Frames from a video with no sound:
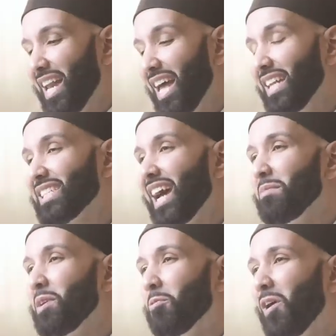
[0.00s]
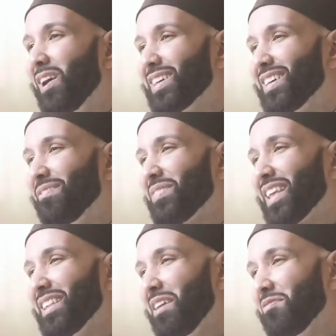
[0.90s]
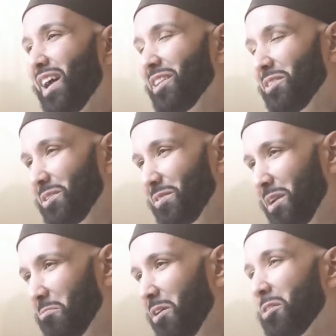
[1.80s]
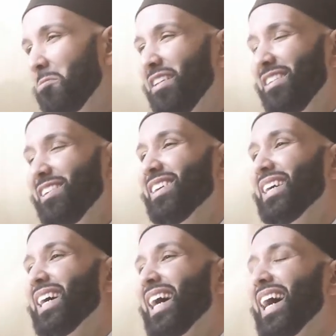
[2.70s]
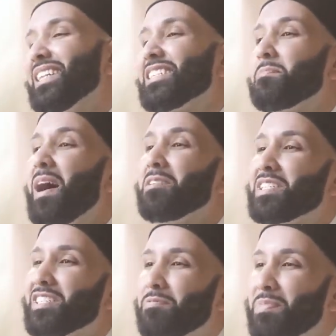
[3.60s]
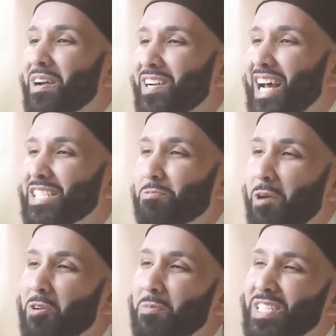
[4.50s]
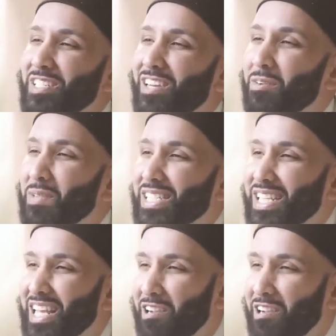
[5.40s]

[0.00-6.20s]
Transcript: And anytime you walk, they follow you, they walk with you. And the spouses of paradise welcome each other by